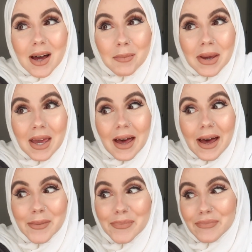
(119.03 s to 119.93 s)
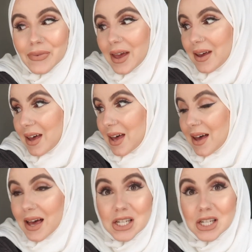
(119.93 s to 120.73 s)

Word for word: That'd be... Um, a